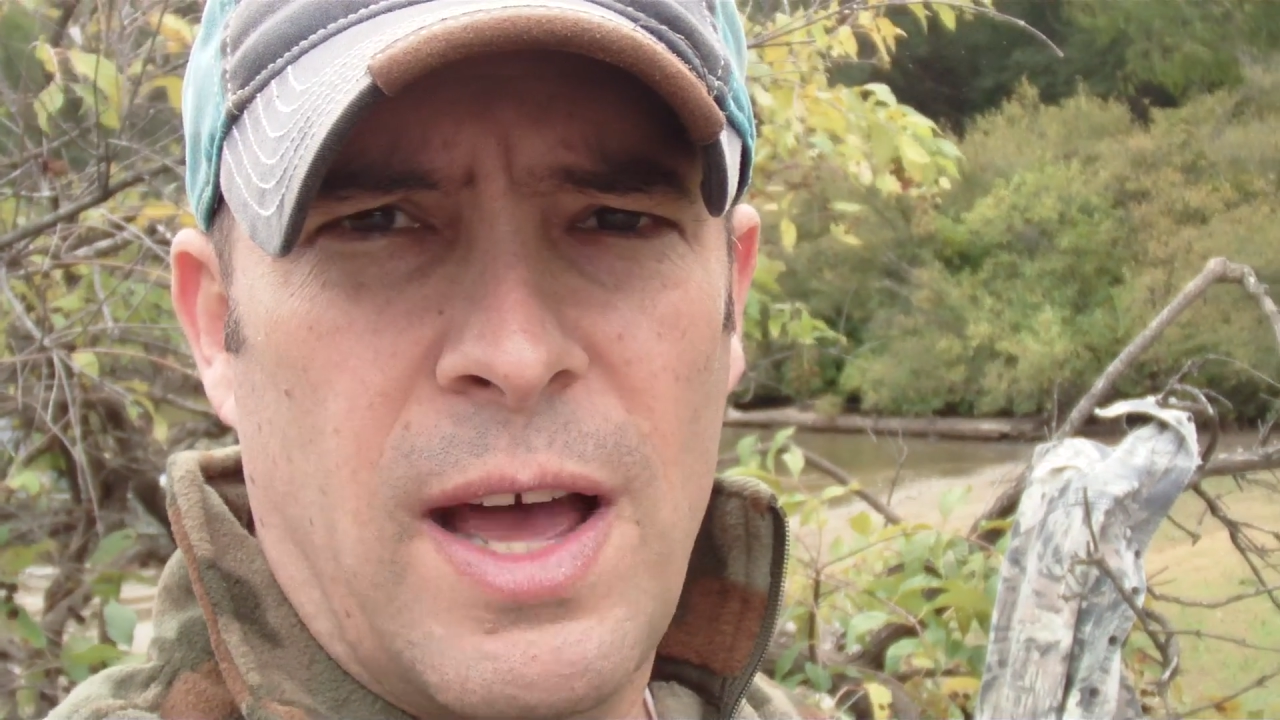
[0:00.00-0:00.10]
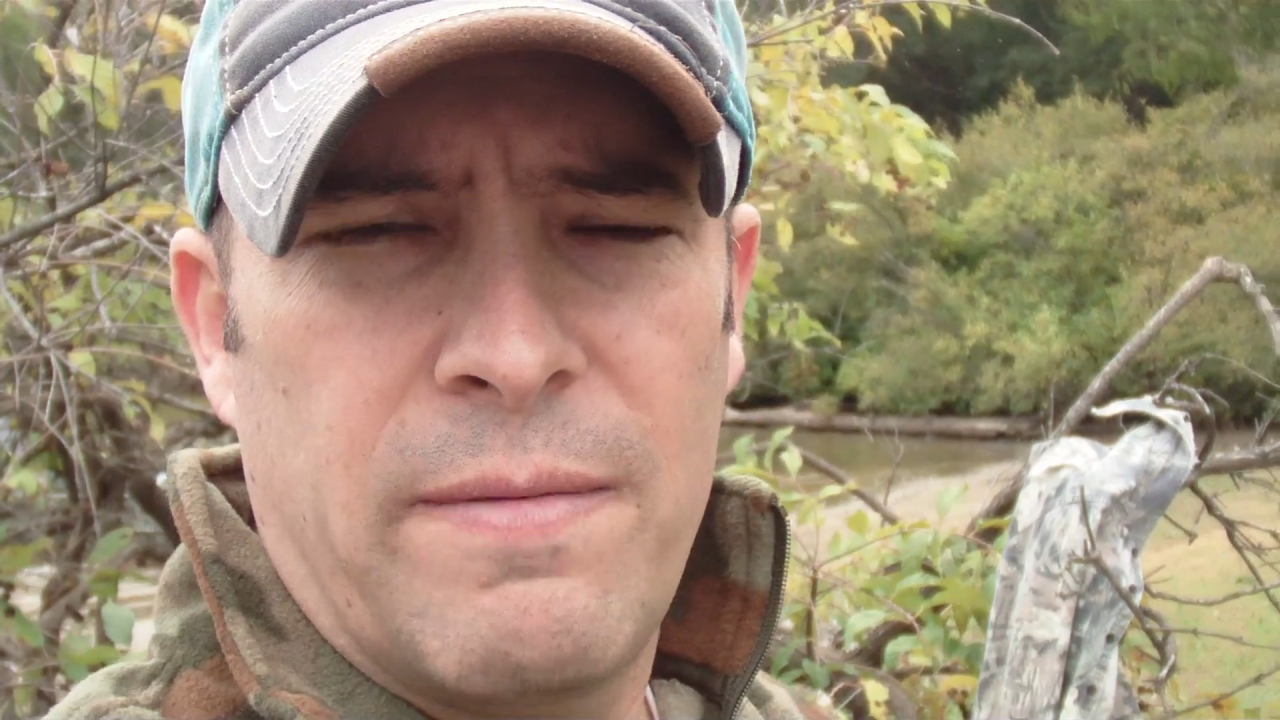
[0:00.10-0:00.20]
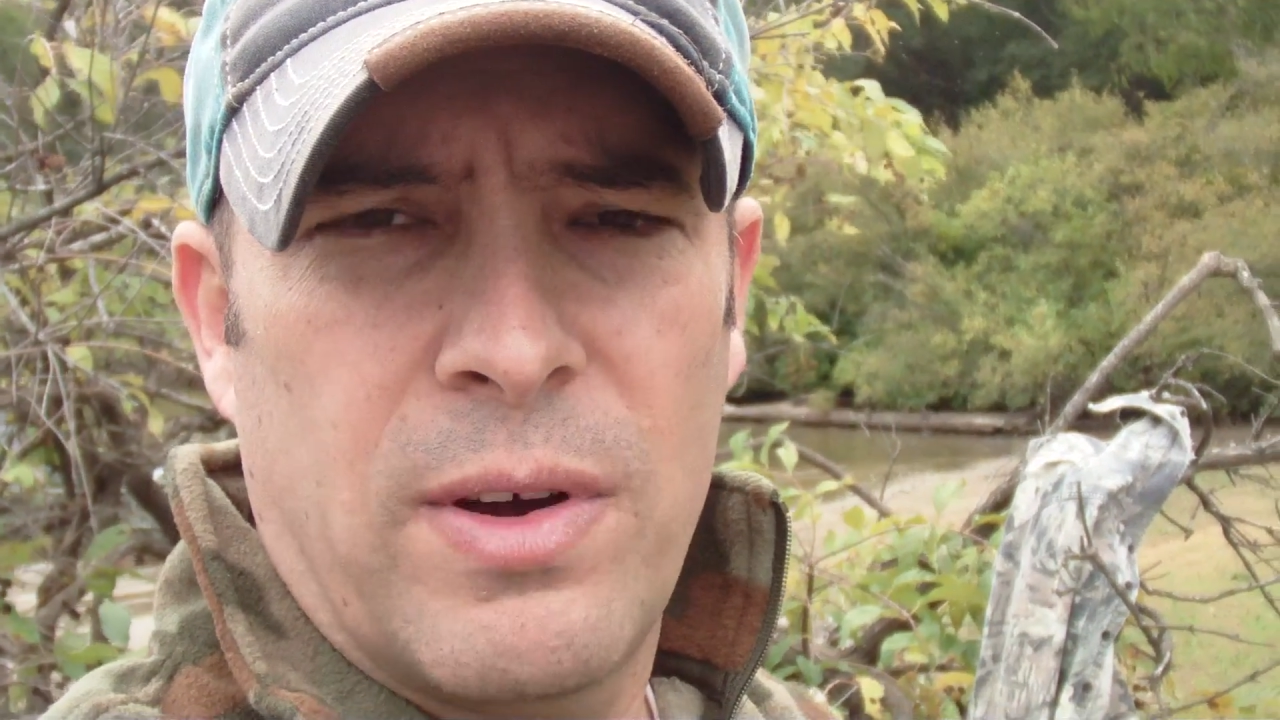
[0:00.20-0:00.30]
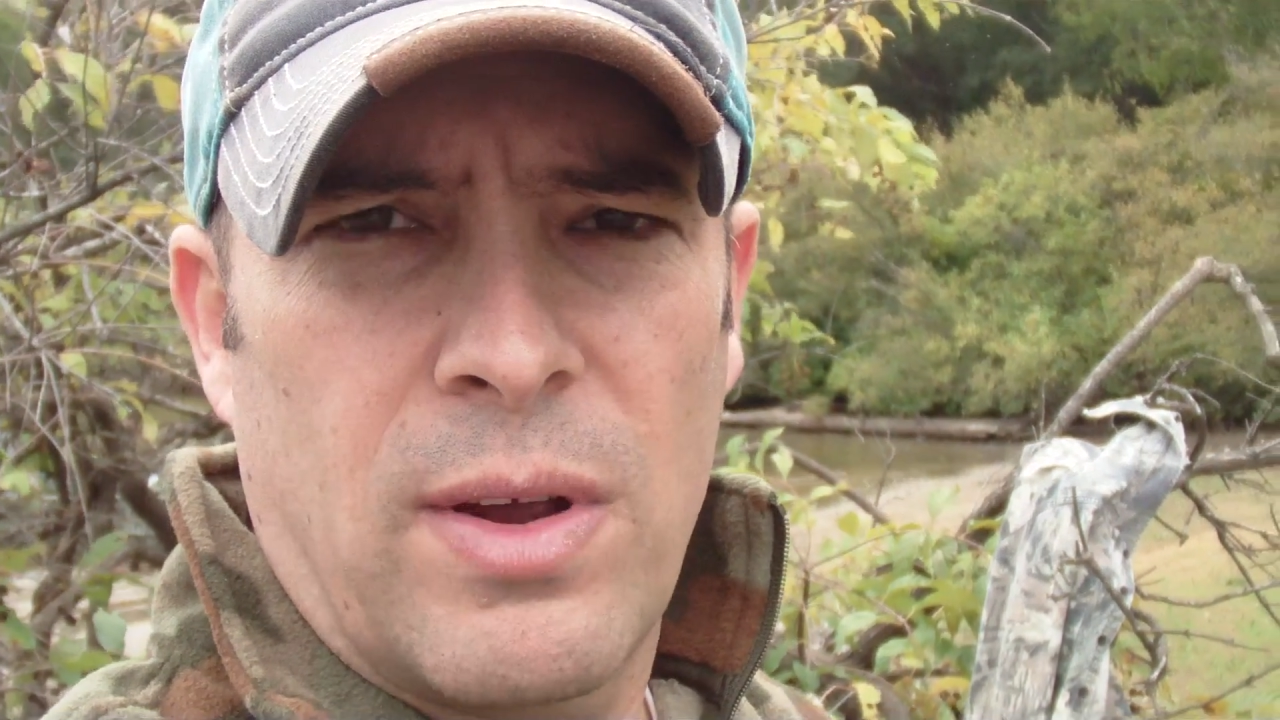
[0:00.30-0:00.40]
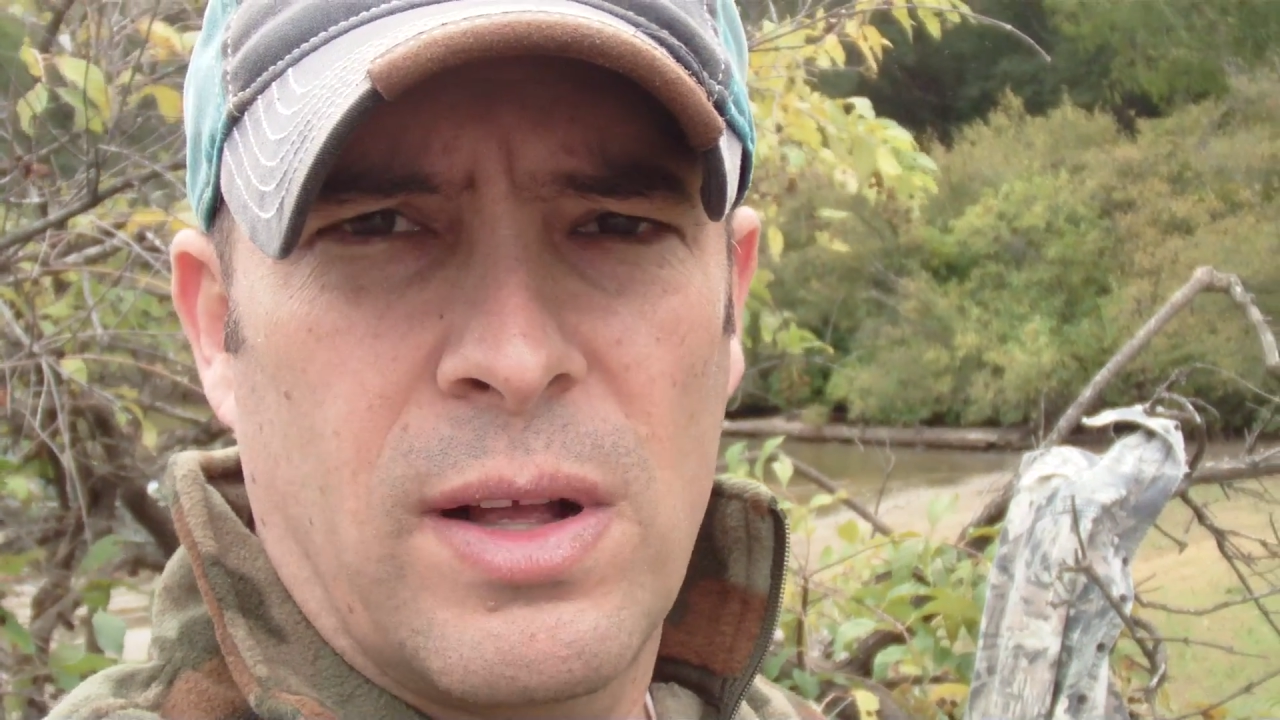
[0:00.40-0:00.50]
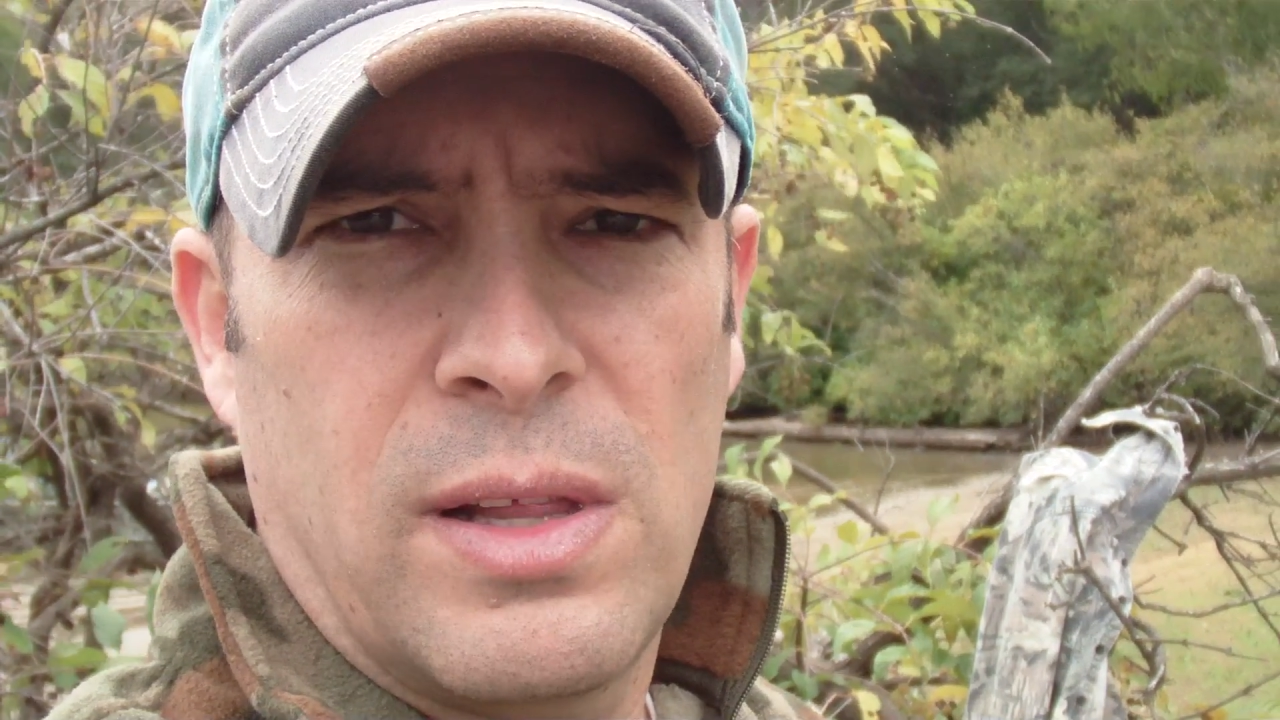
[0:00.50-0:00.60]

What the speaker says: not very